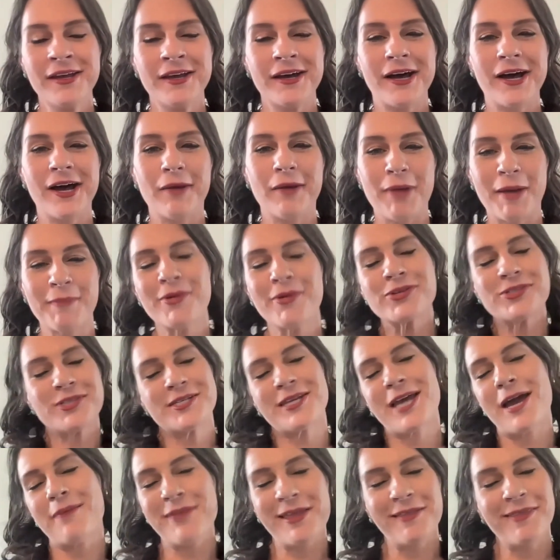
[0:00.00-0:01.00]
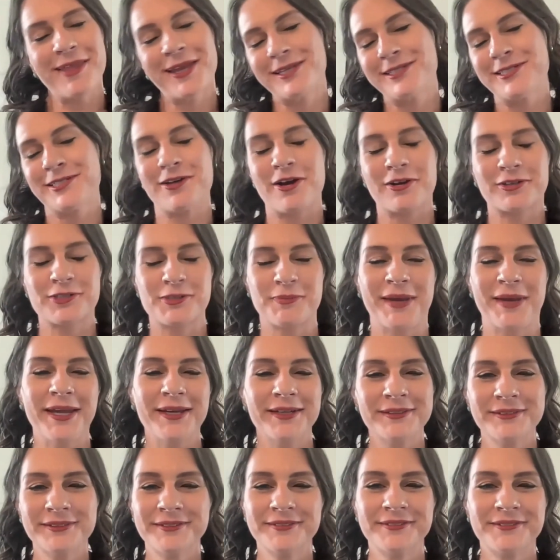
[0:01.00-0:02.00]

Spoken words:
And most of the time they like to talk to me.